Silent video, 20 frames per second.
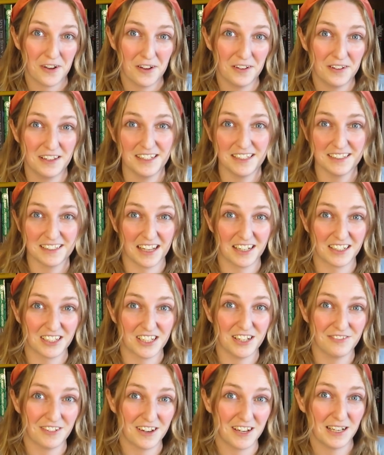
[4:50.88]
is
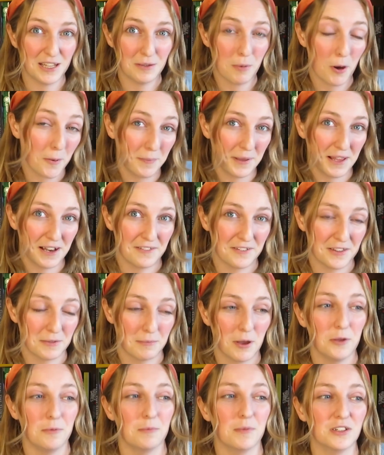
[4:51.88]
actually really popular at the
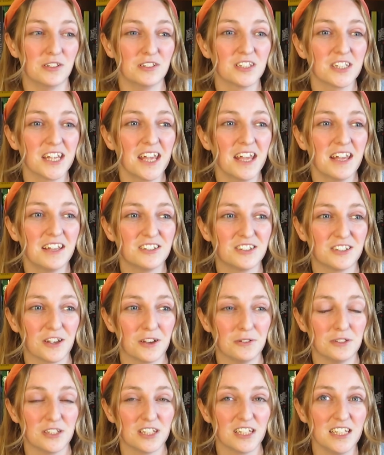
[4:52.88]
moment.
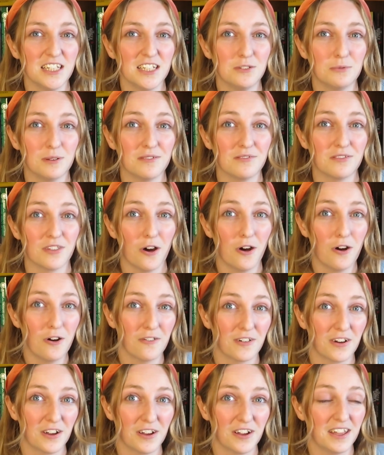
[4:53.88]
So to lead with the
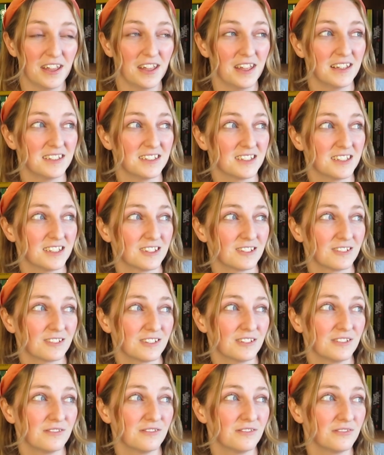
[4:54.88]
horror is to sort
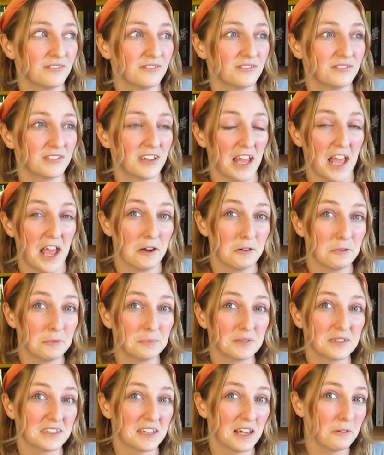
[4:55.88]
of
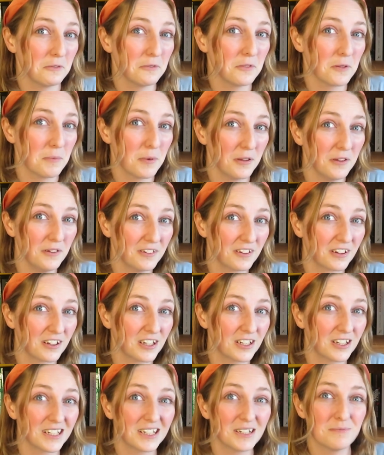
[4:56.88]
help sell the book.
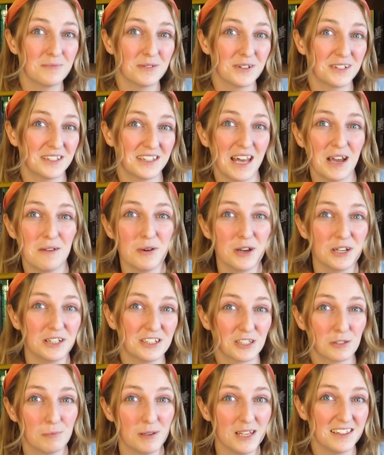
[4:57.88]
But that might
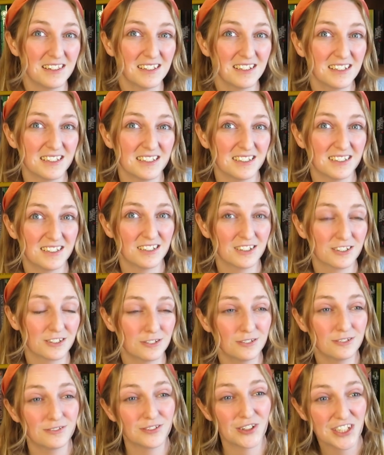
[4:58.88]
just be the
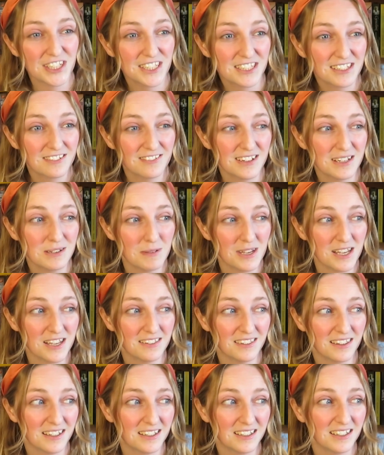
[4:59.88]
cynical writer in me
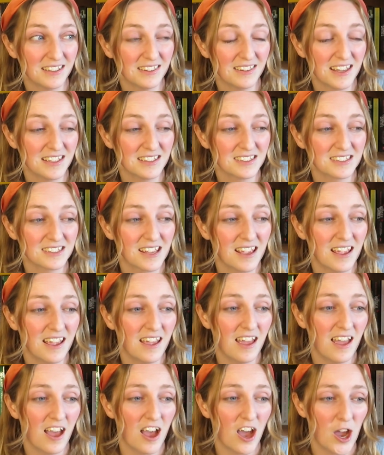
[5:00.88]
thinking this.
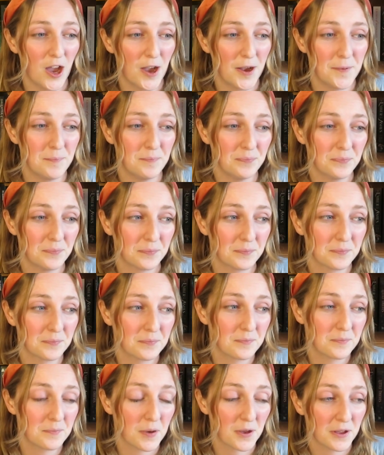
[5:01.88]

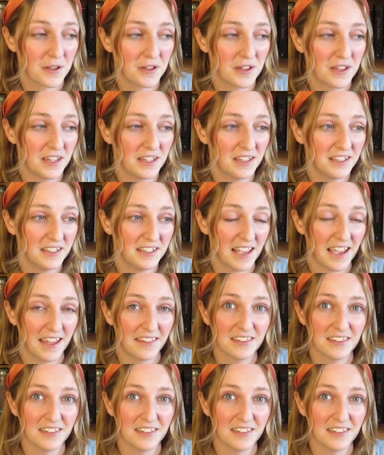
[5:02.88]
But yeah,